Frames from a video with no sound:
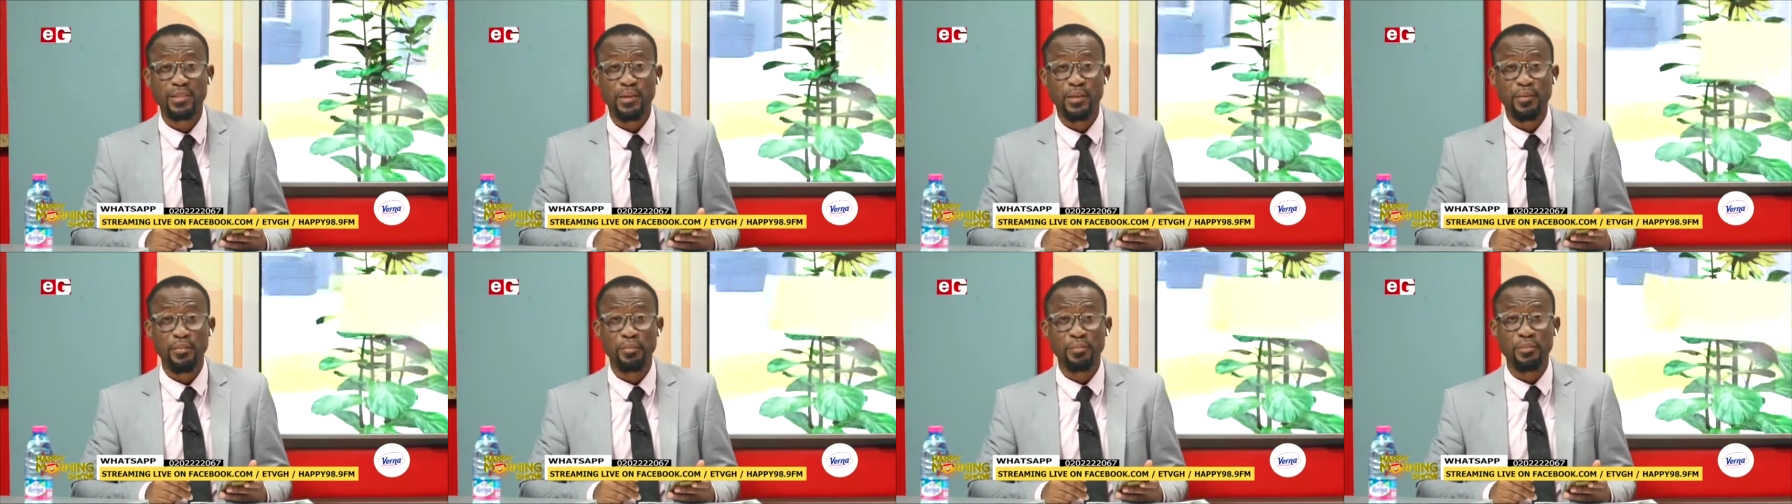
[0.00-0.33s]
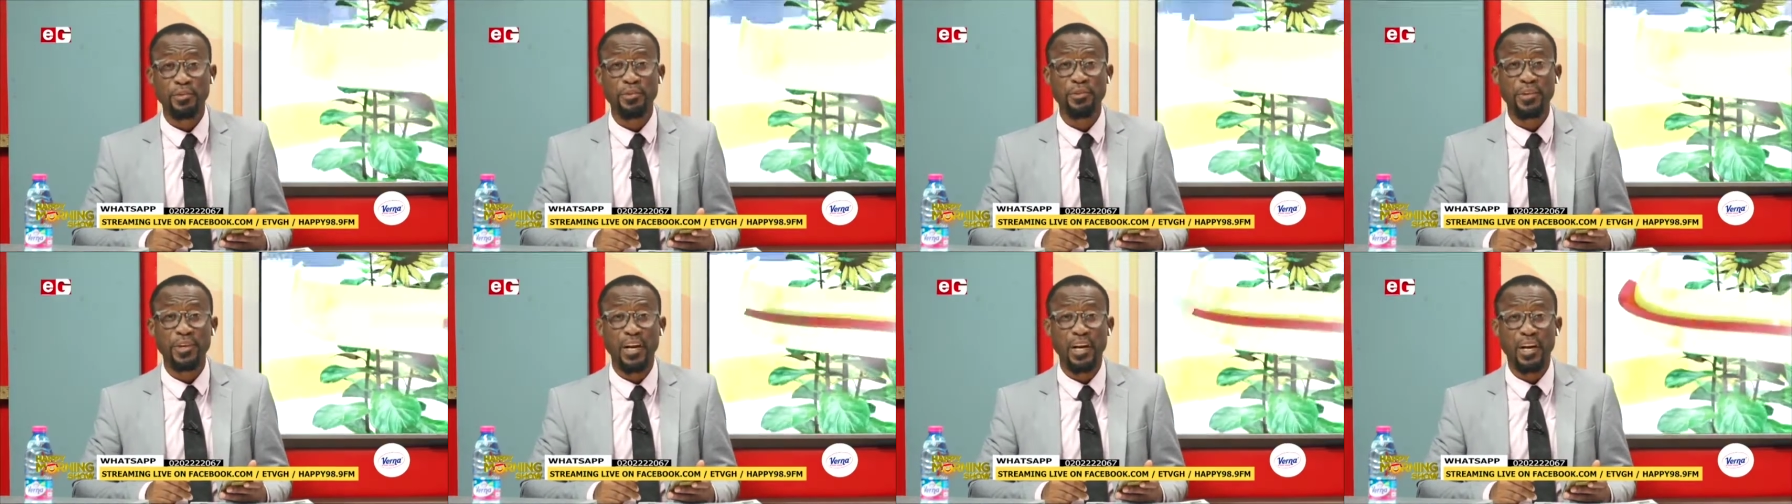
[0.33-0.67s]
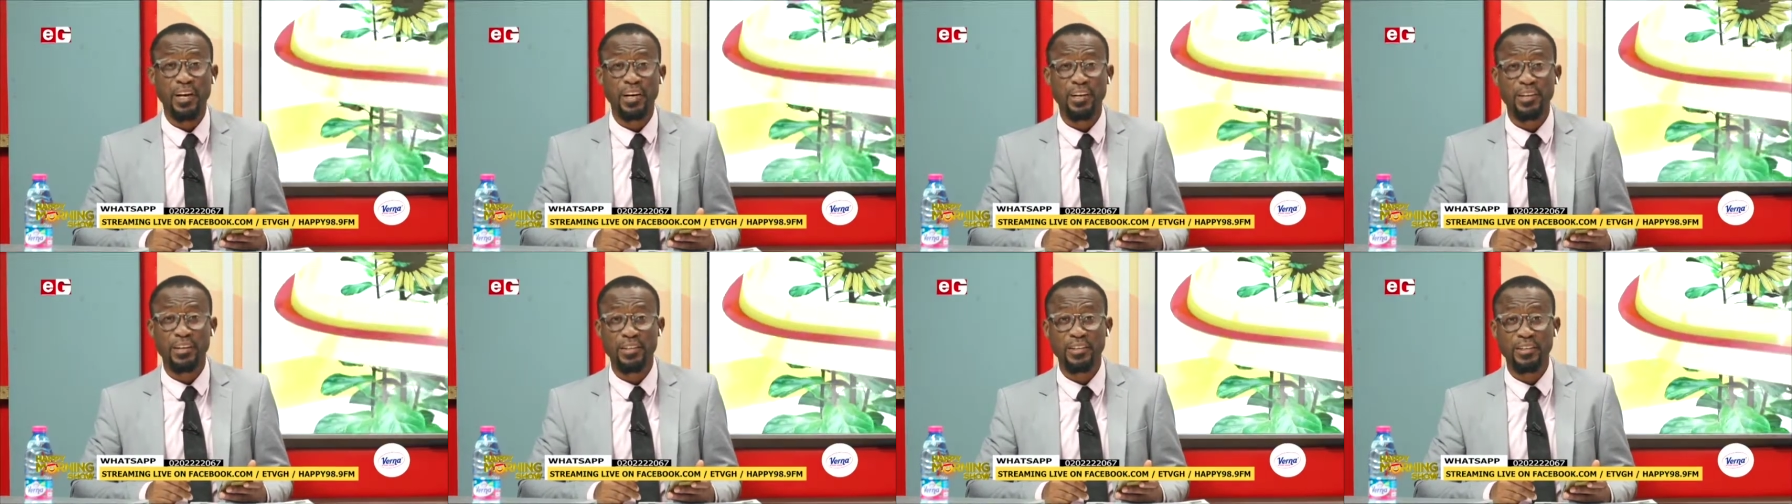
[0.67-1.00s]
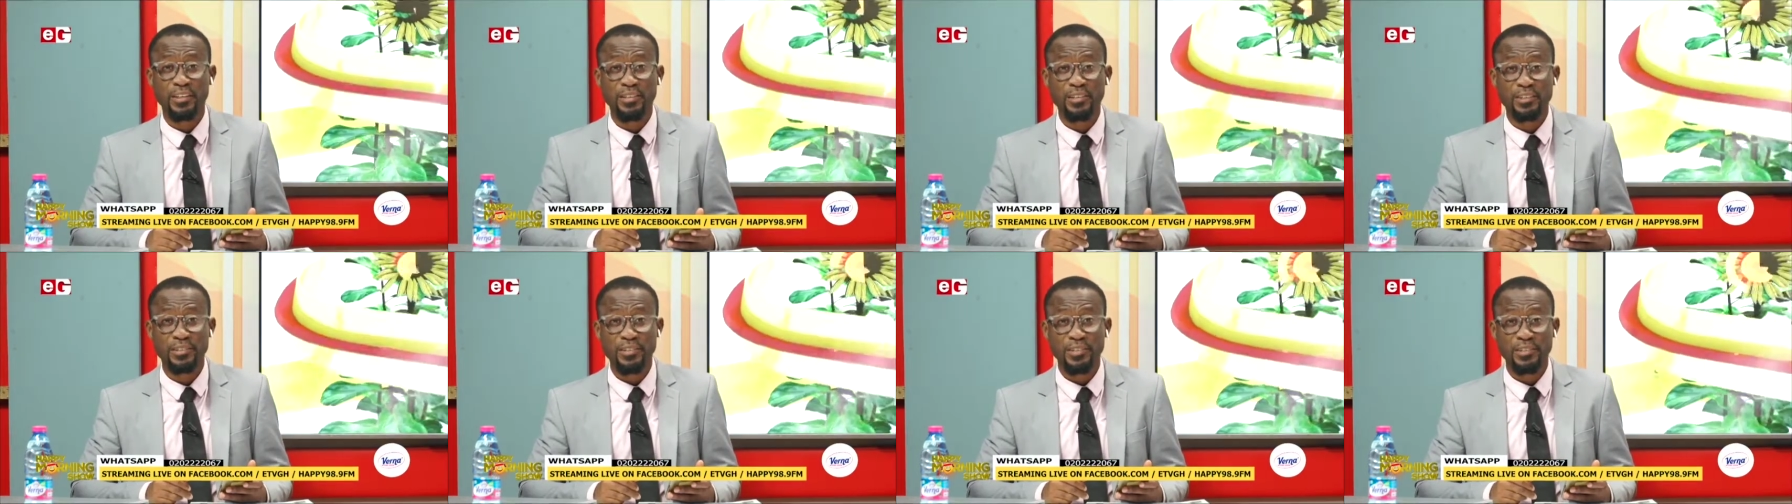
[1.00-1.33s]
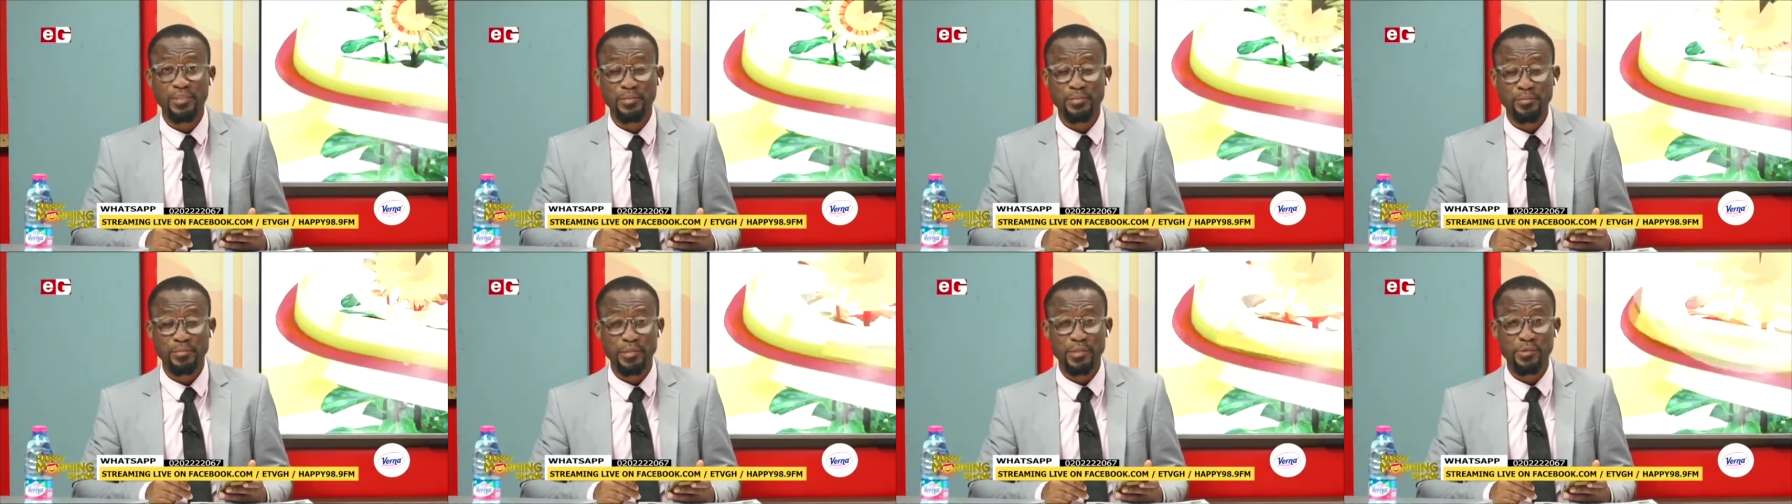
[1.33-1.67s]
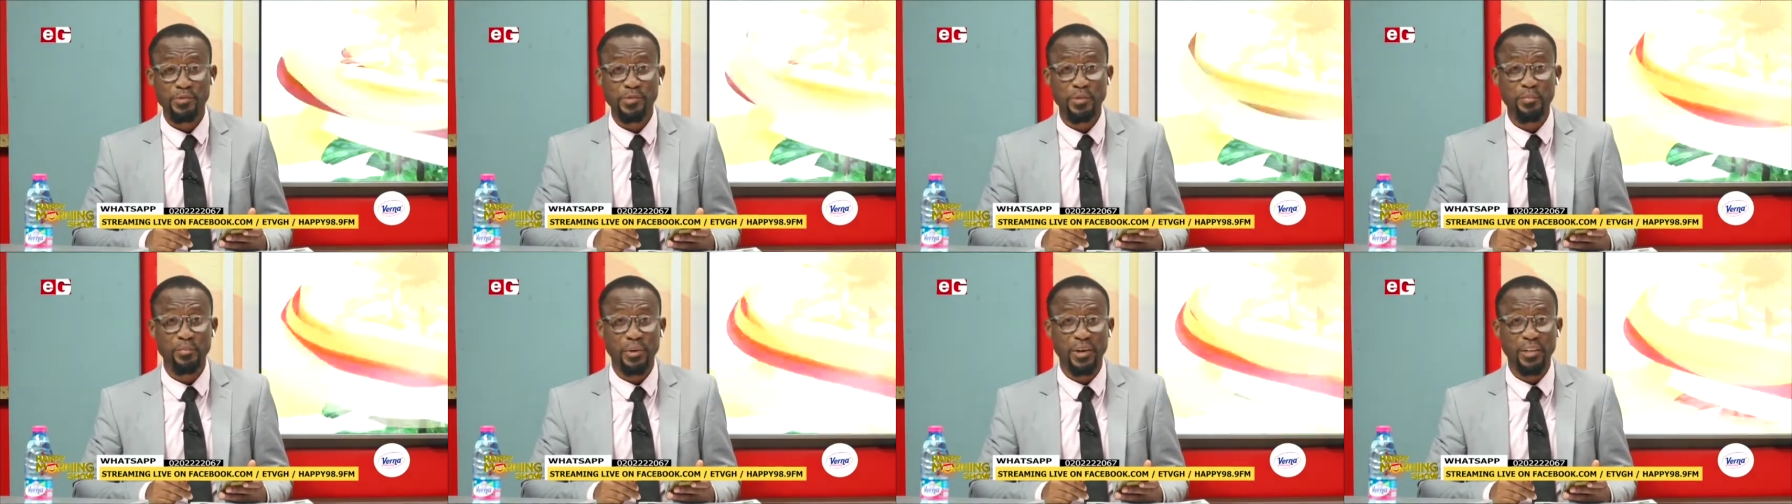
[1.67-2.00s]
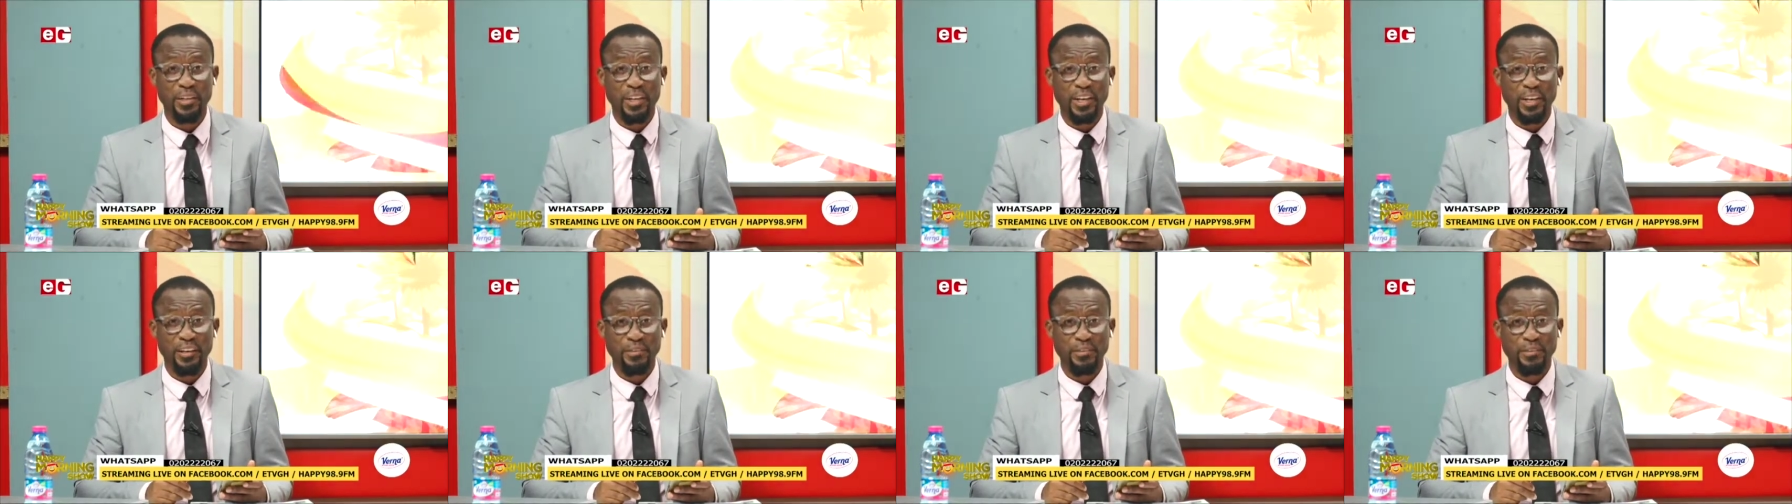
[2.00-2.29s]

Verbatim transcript: minia, my twin brother